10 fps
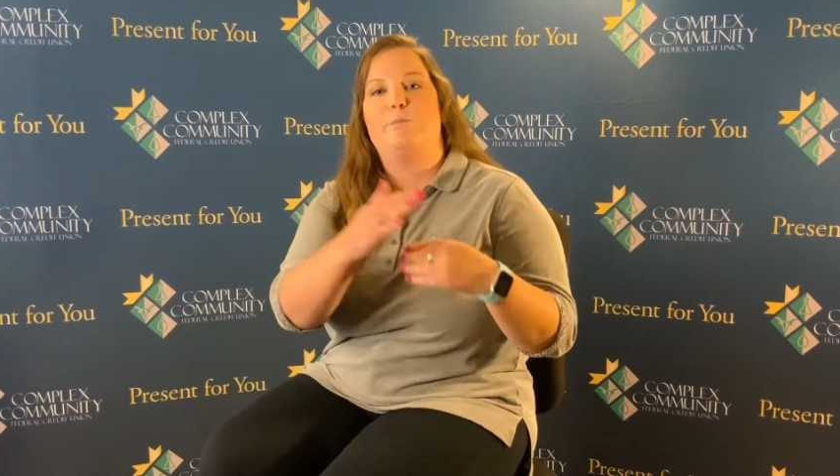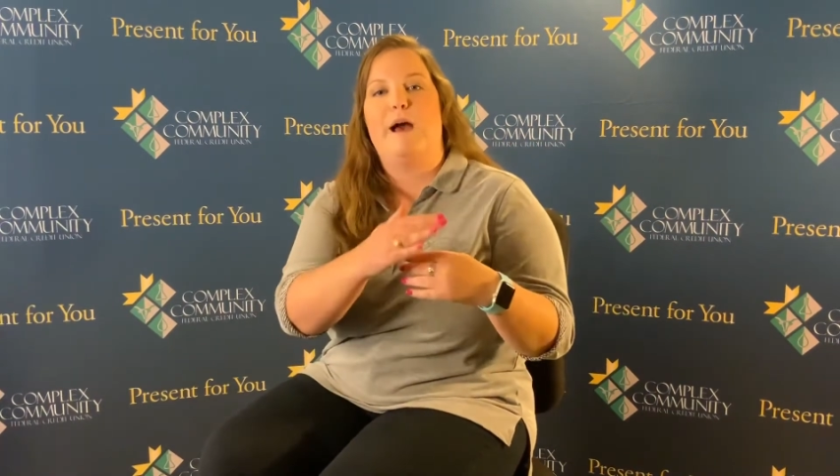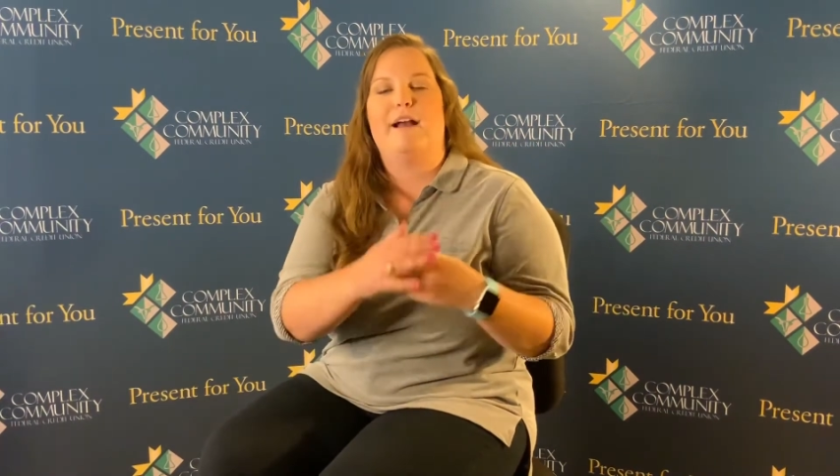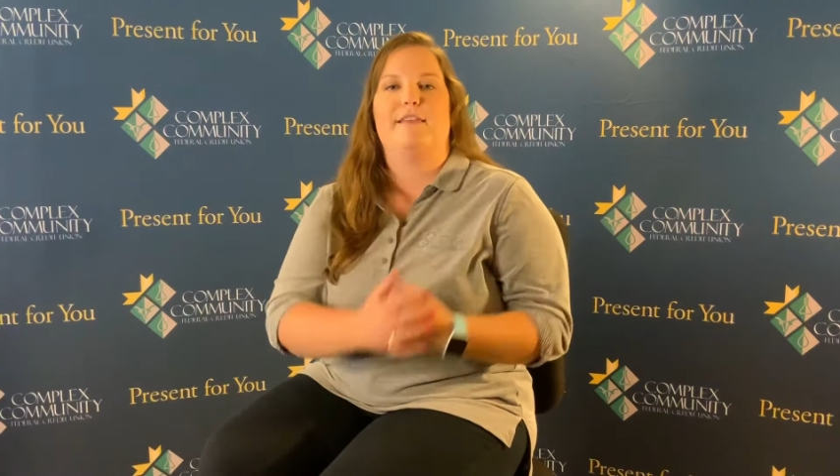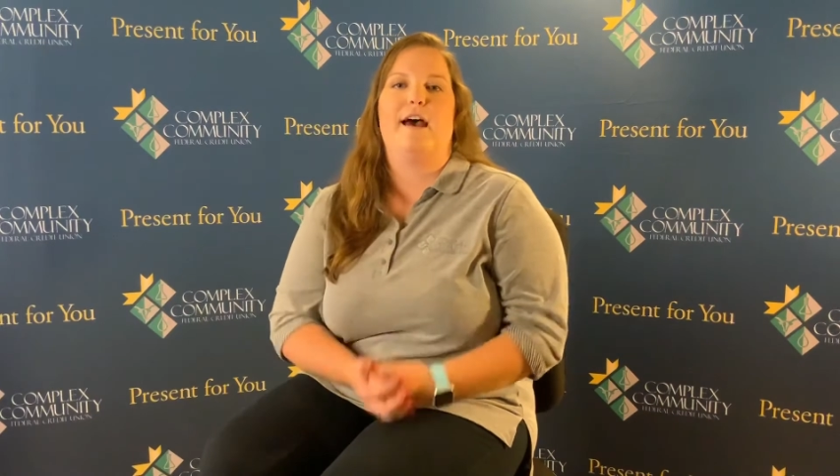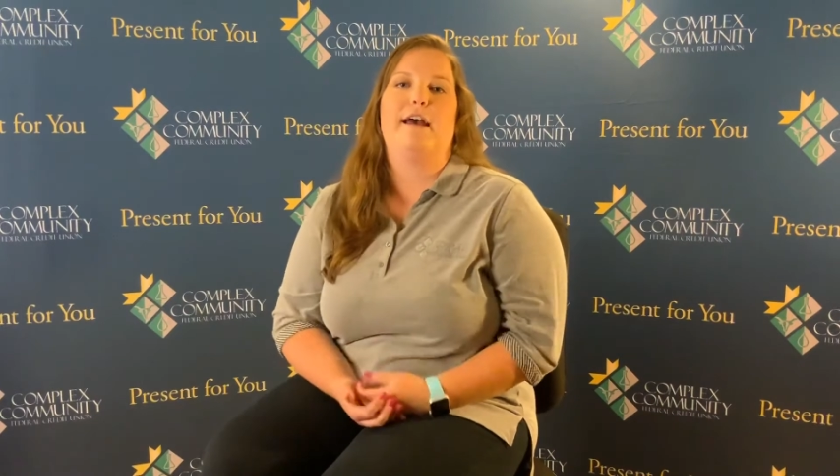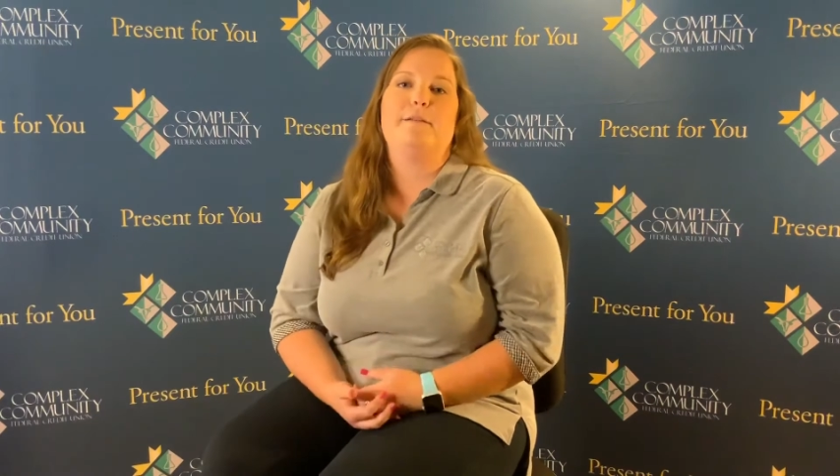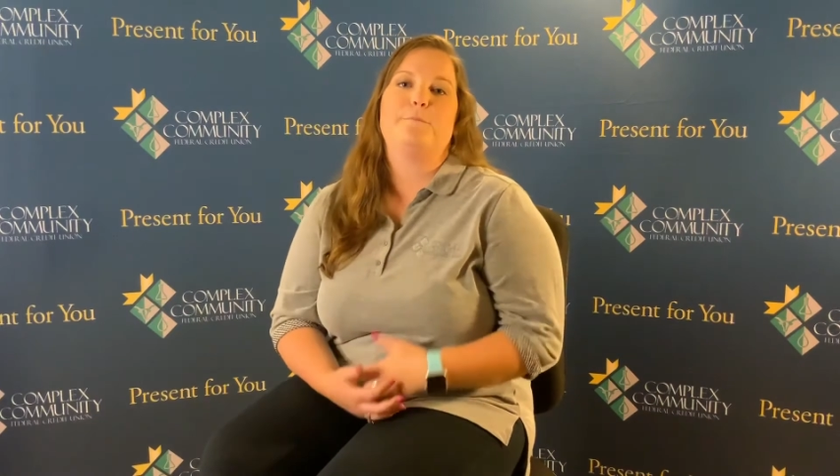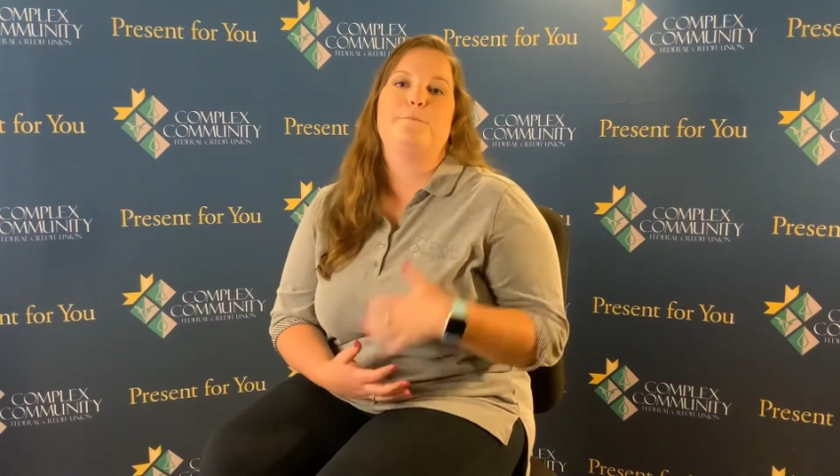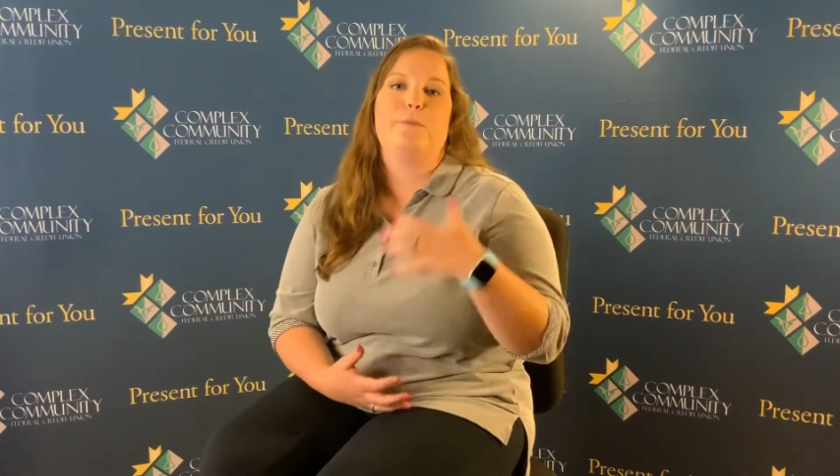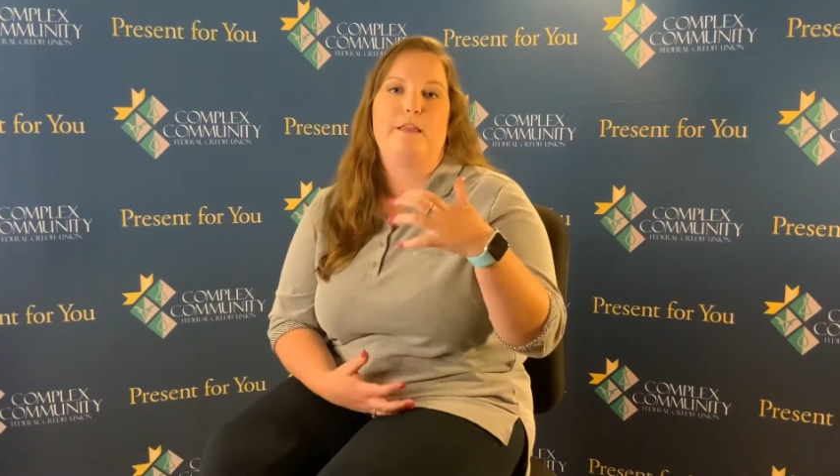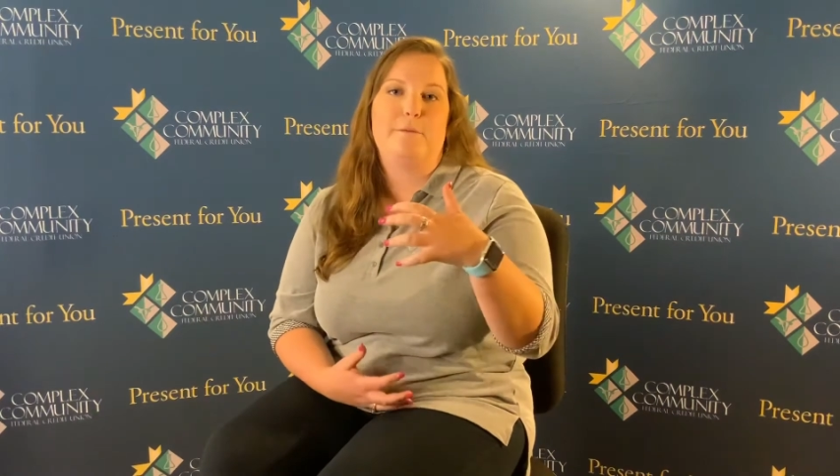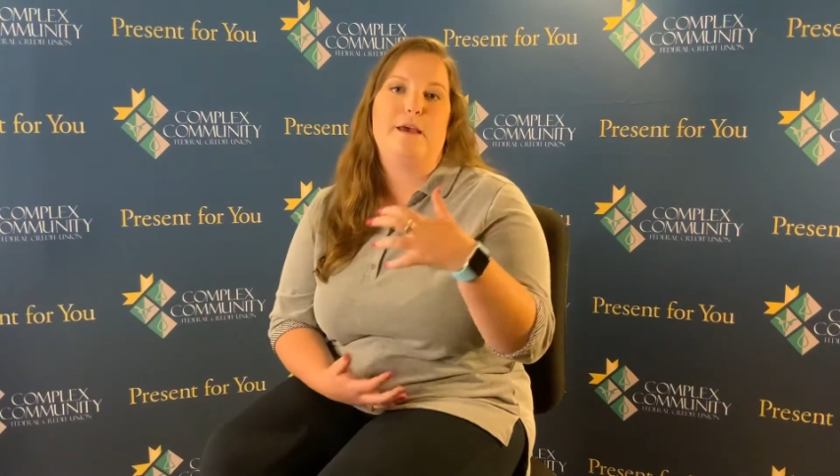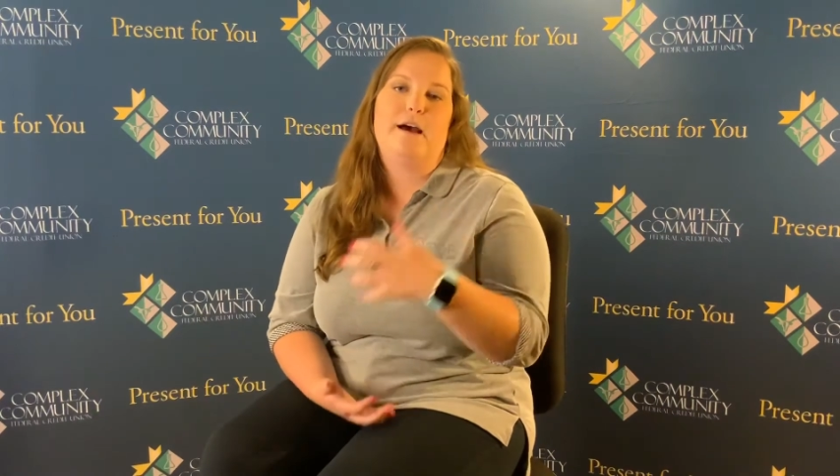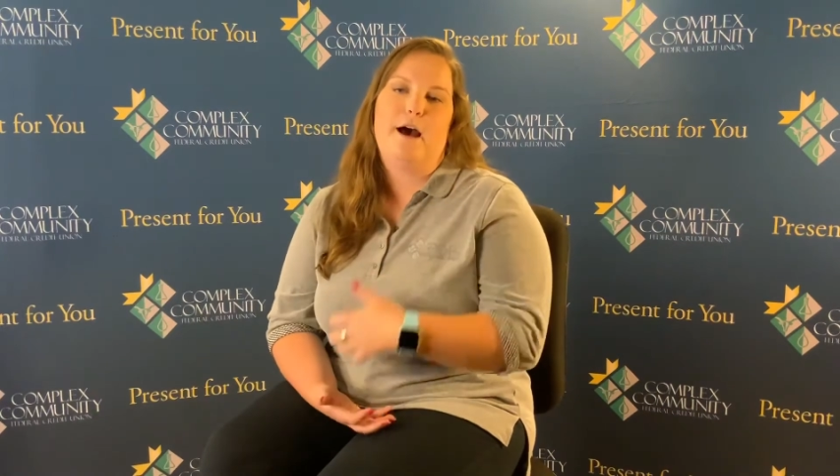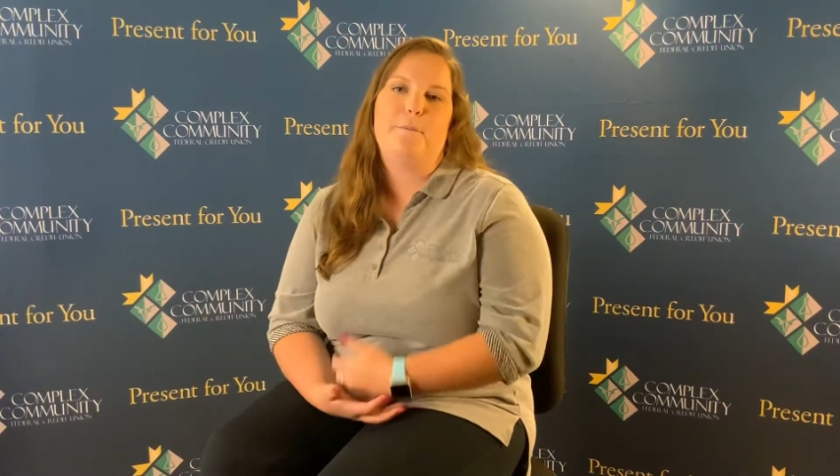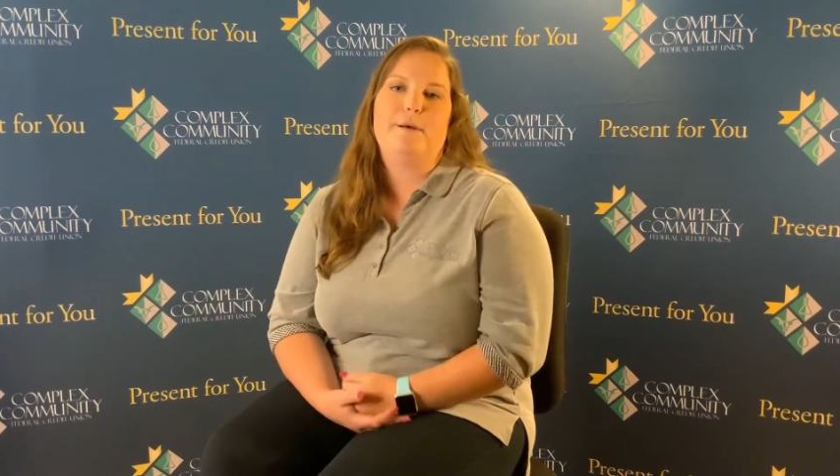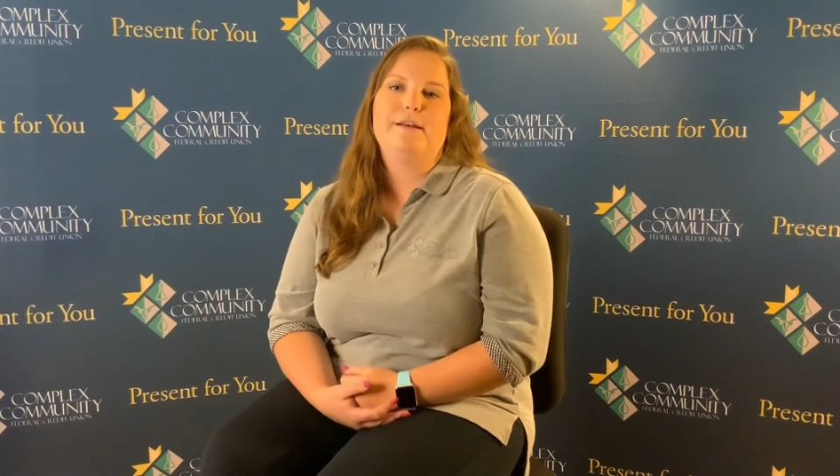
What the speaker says: back that limit up.